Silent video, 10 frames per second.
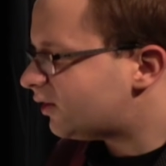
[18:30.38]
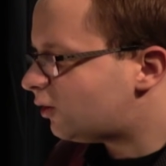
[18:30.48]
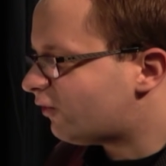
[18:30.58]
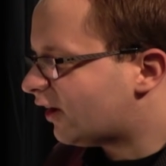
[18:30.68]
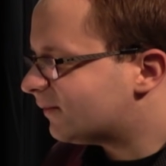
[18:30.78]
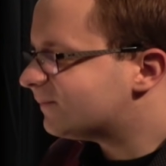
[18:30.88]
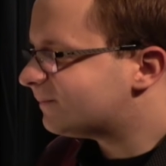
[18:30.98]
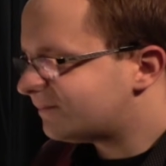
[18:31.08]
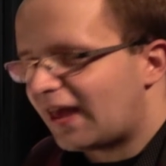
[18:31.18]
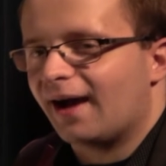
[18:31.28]
and if people
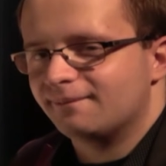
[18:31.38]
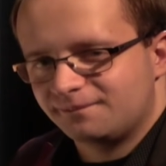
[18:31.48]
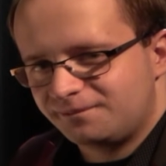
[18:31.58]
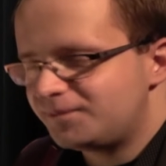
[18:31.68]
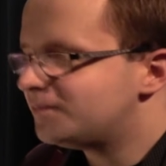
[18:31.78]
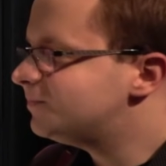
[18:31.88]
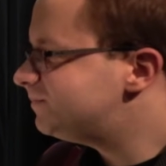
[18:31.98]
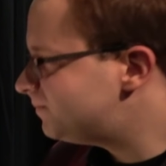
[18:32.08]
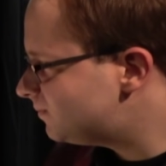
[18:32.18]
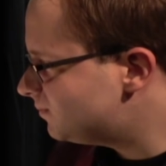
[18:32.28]
want to buy into it,
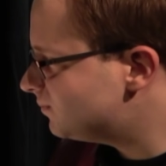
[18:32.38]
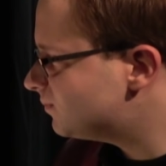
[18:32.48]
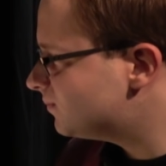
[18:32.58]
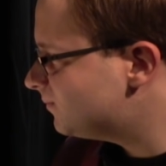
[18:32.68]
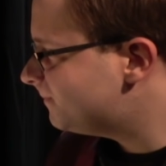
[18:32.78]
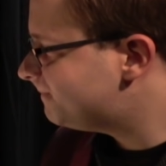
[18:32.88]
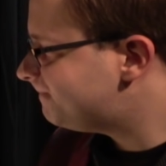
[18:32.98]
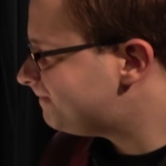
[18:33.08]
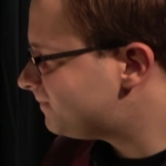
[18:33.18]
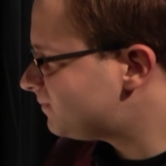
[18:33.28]
then power
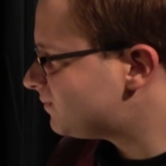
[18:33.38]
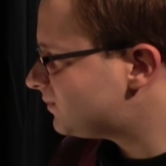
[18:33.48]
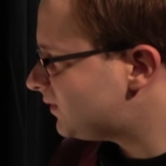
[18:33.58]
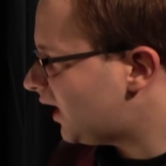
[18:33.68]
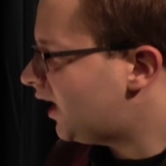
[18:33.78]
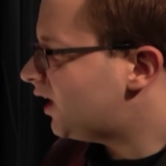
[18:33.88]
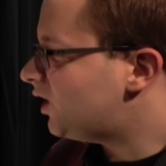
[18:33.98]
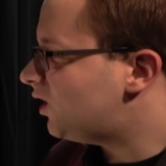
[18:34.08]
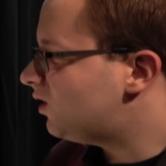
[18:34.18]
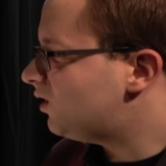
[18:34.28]
to them.
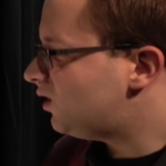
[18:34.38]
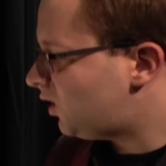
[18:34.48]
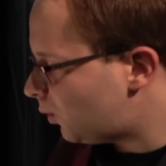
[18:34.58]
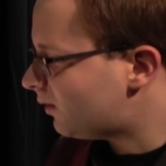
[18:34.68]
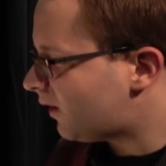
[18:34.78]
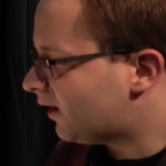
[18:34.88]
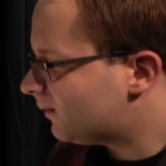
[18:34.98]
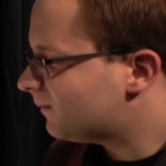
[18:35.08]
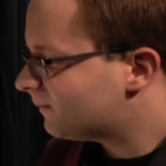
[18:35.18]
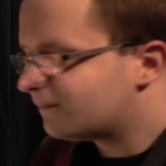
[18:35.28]
Are they hurting
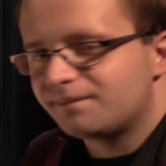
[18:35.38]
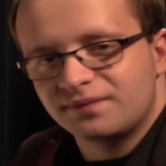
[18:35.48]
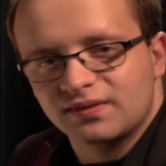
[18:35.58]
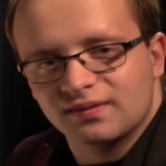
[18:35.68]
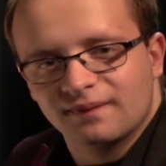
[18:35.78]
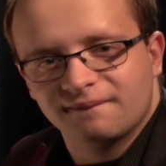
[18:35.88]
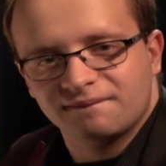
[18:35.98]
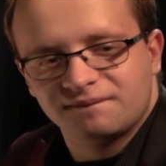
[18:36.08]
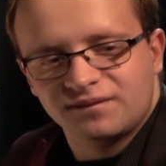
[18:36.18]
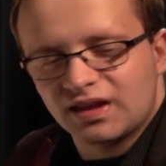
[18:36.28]
anyone? I don't know.
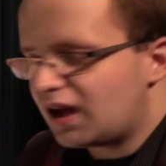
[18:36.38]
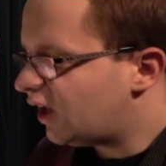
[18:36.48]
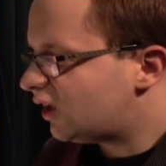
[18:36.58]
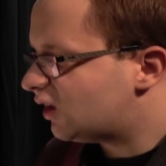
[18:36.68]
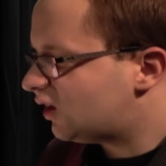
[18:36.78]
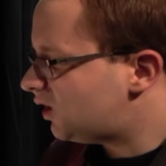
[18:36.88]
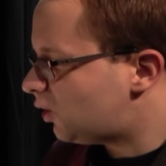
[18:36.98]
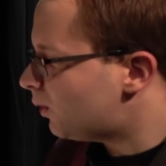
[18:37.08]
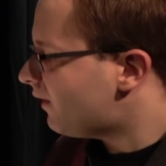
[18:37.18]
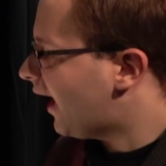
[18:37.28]
Who knows?
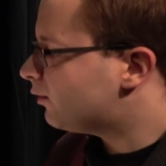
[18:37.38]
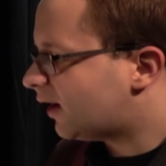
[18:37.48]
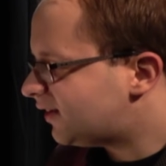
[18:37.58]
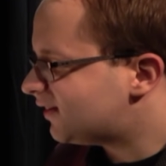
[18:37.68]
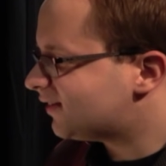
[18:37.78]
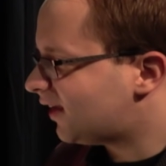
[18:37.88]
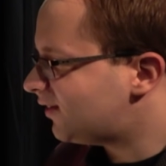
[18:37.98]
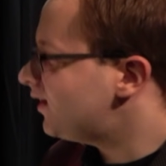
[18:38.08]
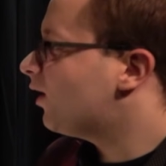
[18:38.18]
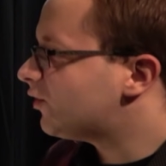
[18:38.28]
You have had great success
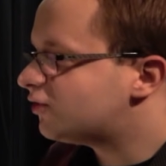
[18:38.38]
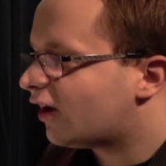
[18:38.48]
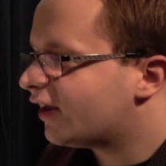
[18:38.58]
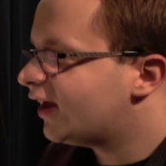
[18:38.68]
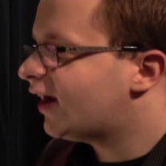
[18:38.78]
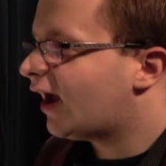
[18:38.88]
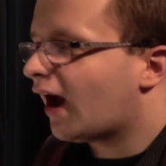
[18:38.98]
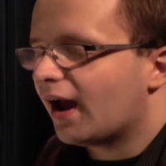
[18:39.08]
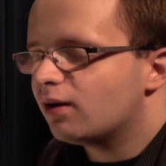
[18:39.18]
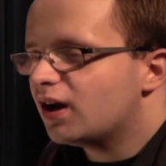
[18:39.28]
in Australia, and
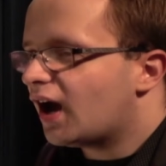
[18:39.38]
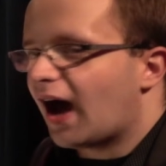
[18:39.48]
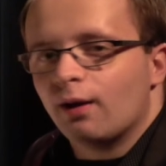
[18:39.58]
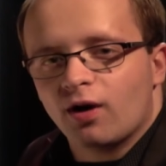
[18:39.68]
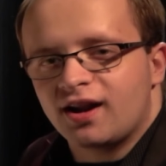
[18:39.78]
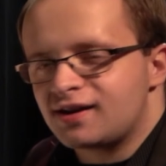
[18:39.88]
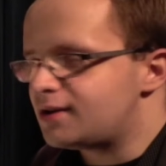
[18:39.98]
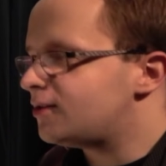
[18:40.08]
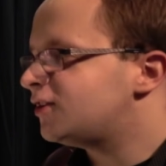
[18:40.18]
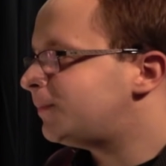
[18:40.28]
I wanted to
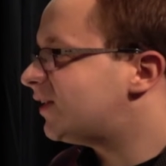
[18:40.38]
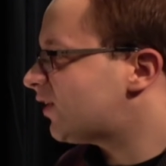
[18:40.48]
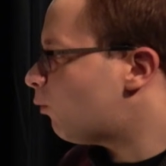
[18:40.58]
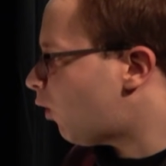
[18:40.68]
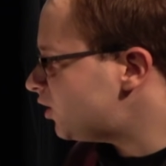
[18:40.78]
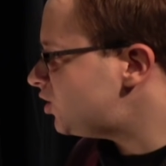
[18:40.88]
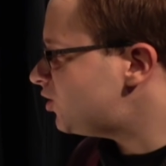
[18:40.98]
do this because I want you.